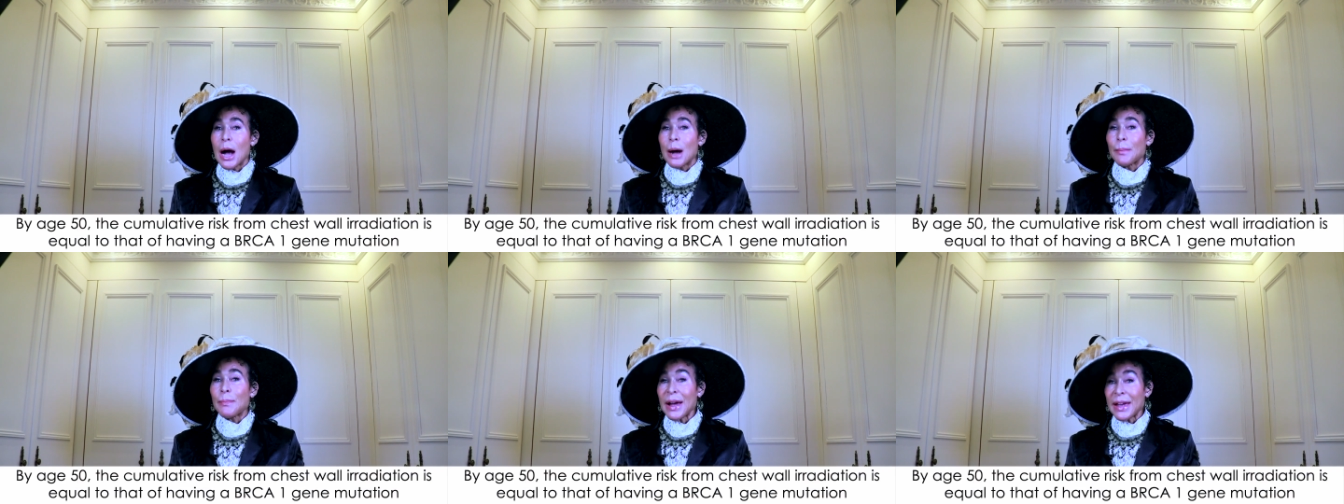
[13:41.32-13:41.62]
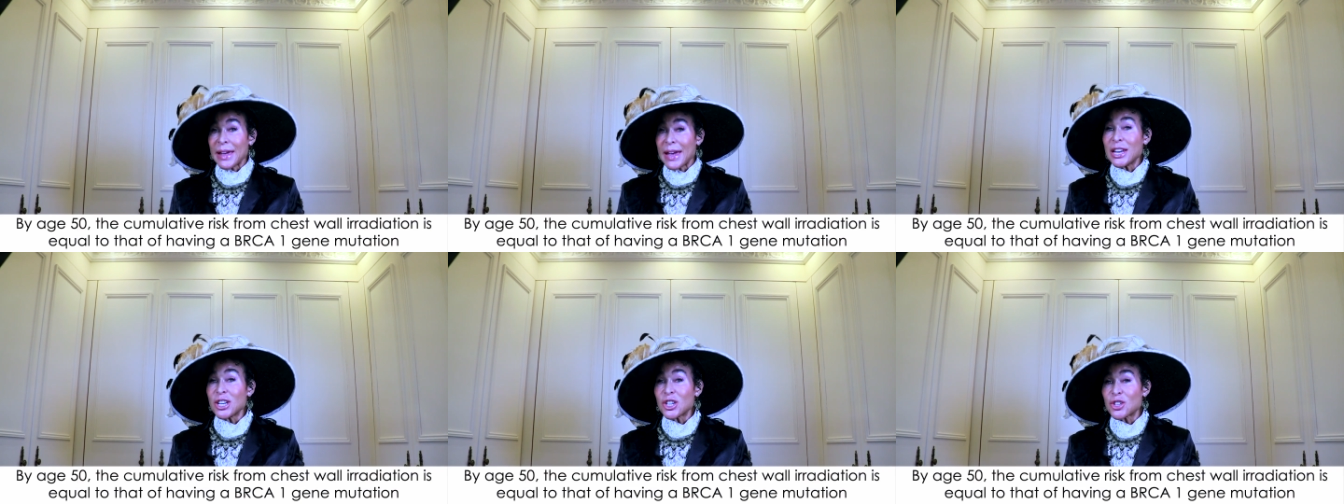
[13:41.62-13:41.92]
by
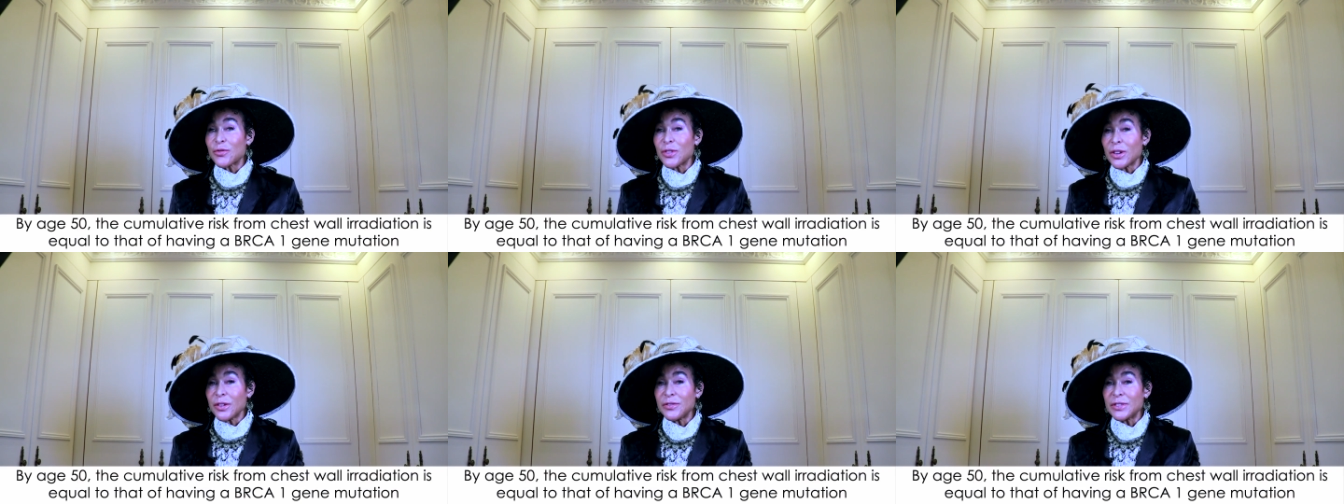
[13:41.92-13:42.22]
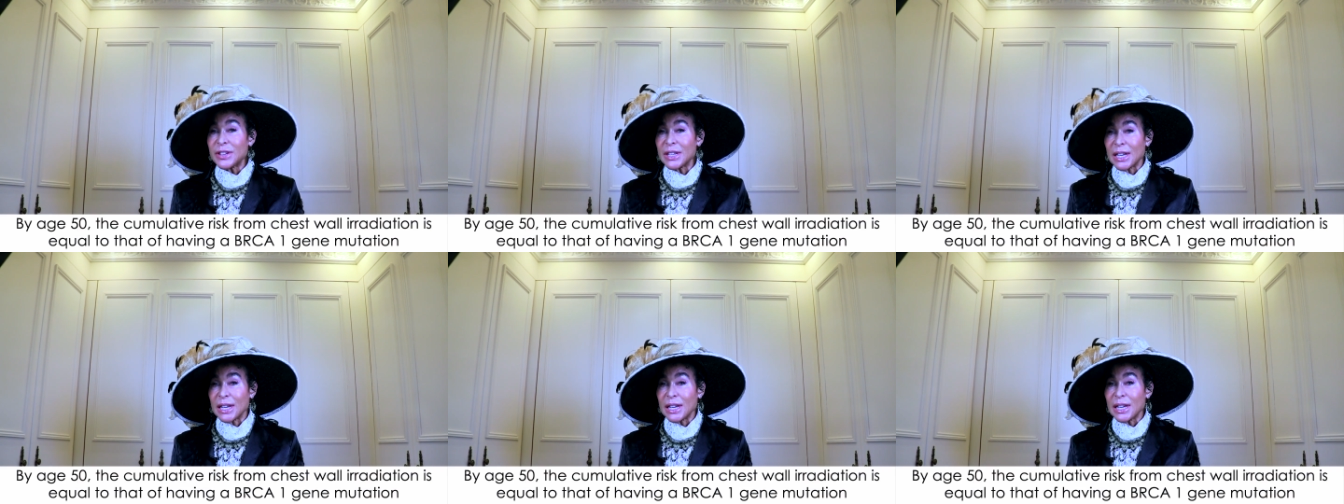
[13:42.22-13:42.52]
age
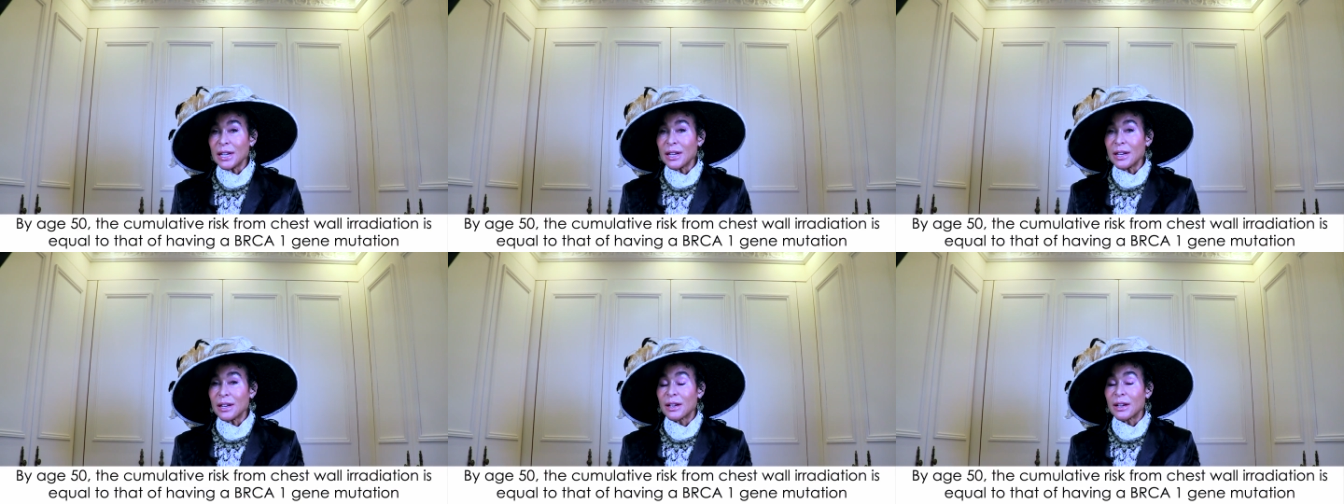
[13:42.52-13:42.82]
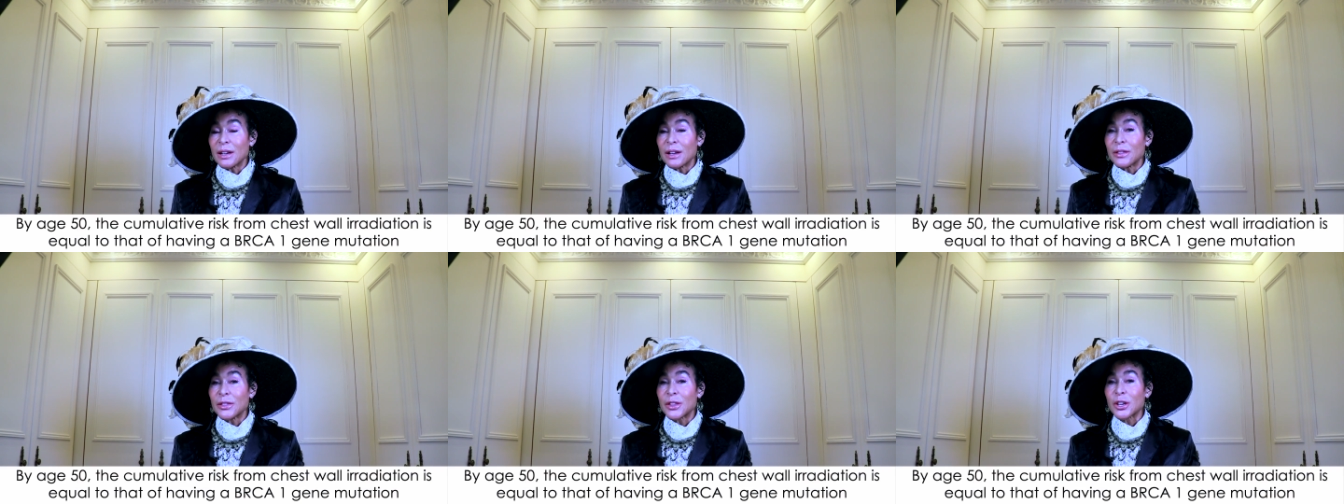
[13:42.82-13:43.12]
50,
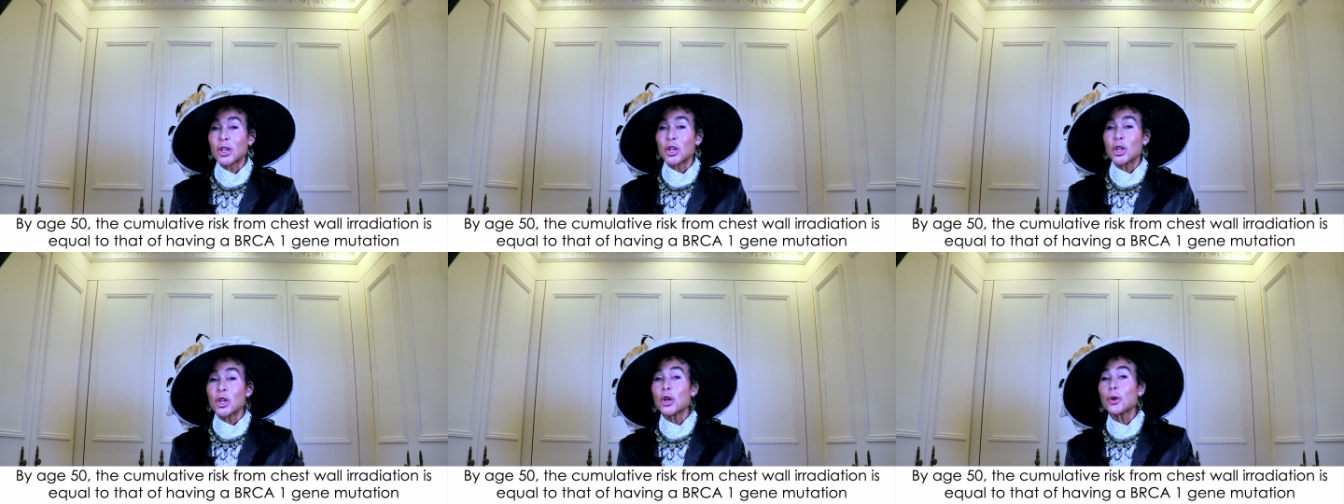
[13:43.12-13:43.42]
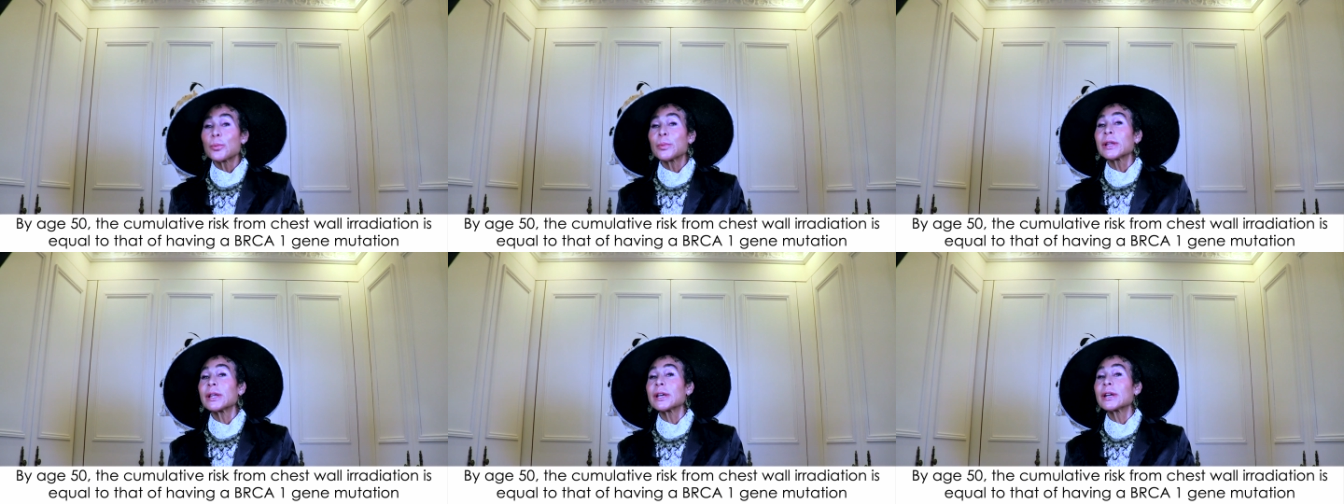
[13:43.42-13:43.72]
the
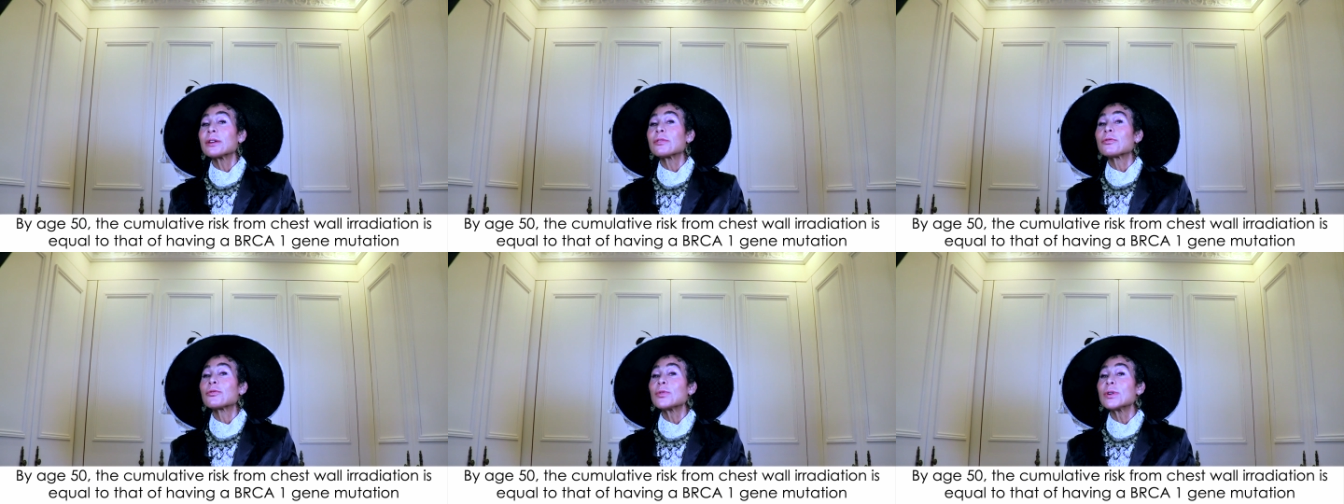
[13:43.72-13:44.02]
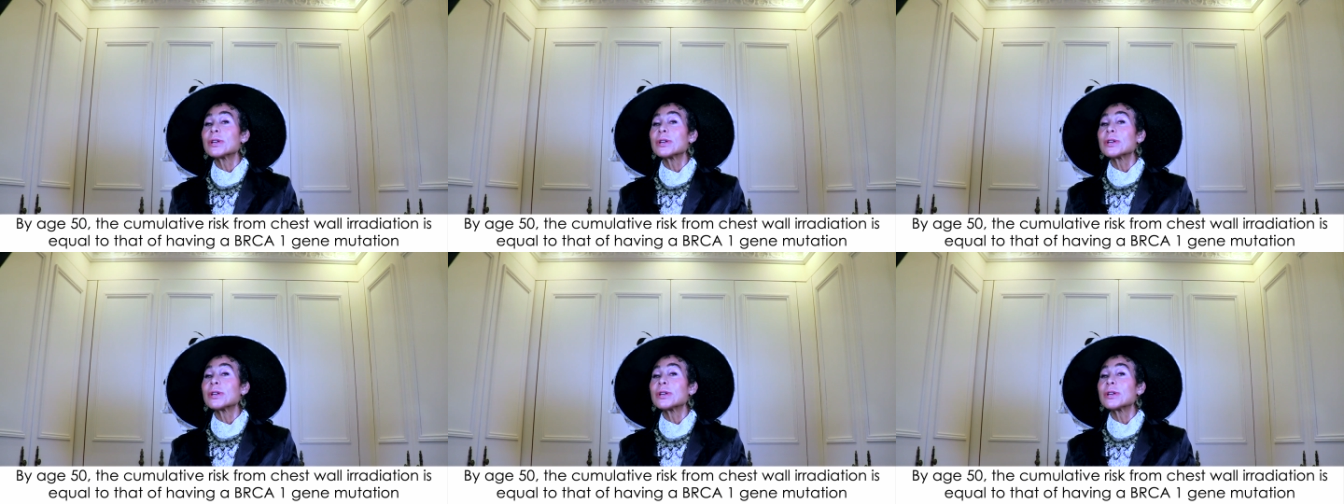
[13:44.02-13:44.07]
cumulative